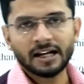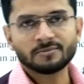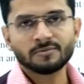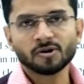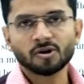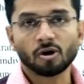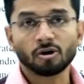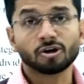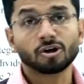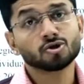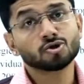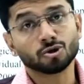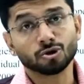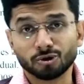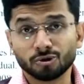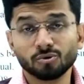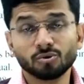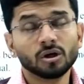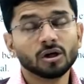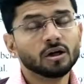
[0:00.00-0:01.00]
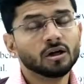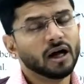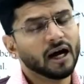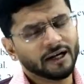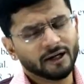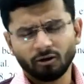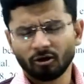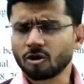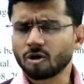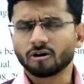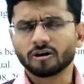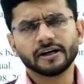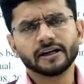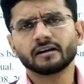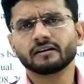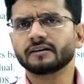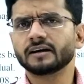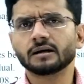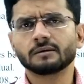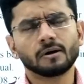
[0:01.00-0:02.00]
management auditor should do? And you are
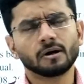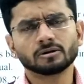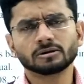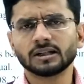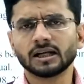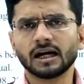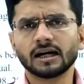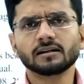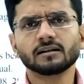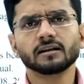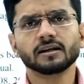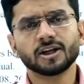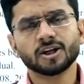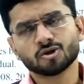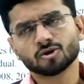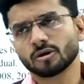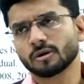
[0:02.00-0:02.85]
already aware about that.